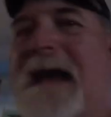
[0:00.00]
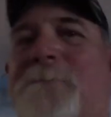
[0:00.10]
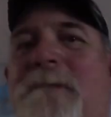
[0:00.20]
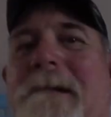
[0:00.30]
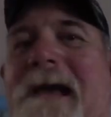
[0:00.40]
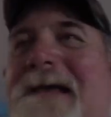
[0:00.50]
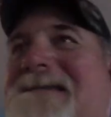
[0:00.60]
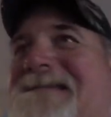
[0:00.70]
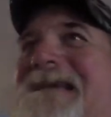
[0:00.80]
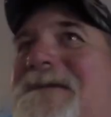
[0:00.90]
Captain Ray
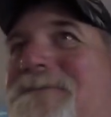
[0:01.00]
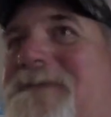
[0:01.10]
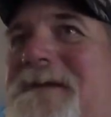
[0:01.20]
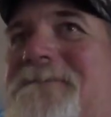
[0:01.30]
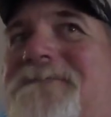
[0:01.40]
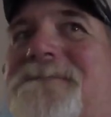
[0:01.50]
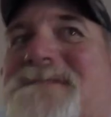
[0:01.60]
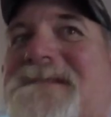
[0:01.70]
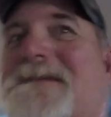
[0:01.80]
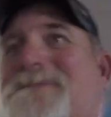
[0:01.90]
Singleton from
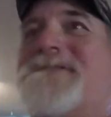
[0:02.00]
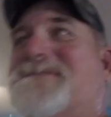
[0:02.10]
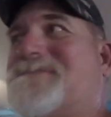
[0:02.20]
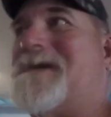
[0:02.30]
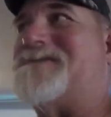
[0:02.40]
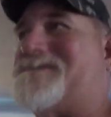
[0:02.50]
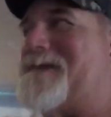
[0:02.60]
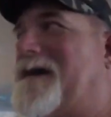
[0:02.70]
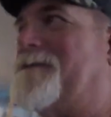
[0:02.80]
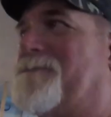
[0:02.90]
Singleton's
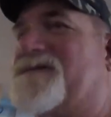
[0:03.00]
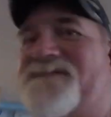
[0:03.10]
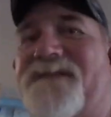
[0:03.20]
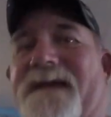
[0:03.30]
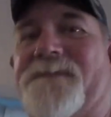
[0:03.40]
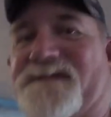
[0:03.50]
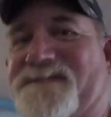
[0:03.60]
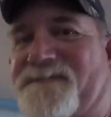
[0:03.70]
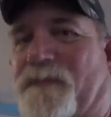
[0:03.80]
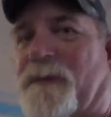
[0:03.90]
Restaurant was
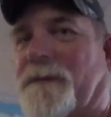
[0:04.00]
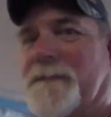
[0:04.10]
famous for.